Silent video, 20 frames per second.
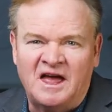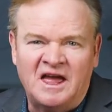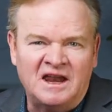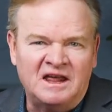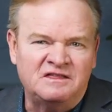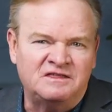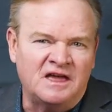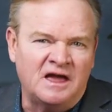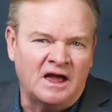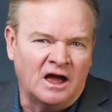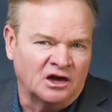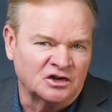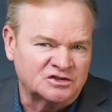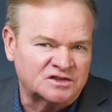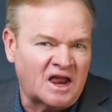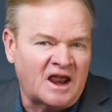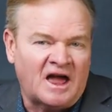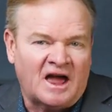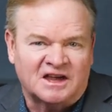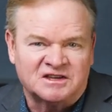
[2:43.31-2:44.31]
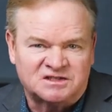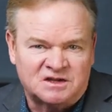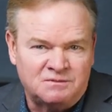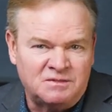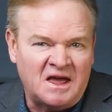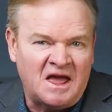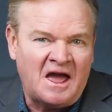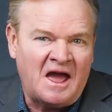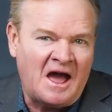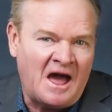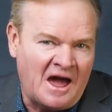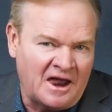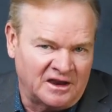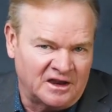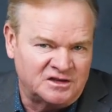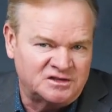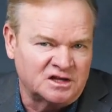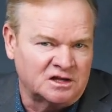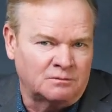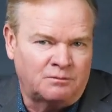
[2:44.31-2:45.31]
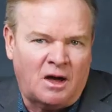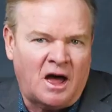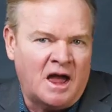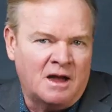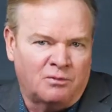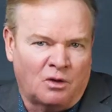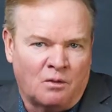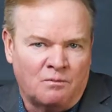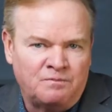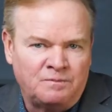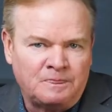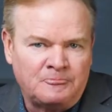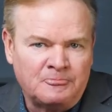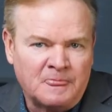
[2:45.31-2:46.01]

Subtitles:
anything else that has to be added to the Bible.